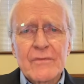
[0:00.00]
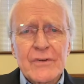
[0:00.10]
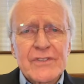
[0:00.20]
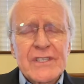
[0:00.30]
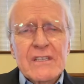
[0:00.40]

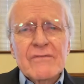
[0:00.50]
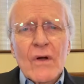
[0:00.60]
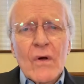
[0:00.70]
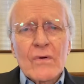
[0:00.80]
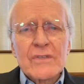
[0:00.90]
receive
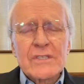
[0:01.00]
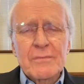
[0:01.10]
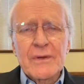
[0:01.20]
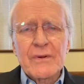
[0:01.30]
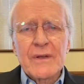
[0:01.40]
the Holy
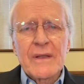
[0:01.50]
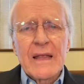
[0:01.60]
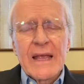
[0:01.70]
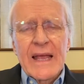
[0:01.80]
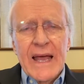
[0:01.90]
Spirit,
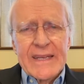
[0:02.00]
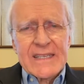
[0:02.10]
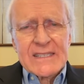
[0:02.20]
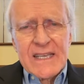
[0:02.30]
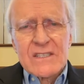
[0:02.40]
and he
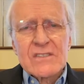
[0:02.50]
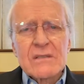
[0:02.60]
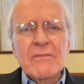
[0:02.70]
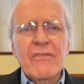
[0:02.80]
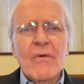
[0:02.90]
sends
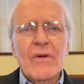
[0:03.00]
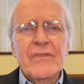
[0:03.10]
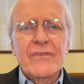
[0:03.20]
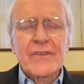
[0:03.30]
them forth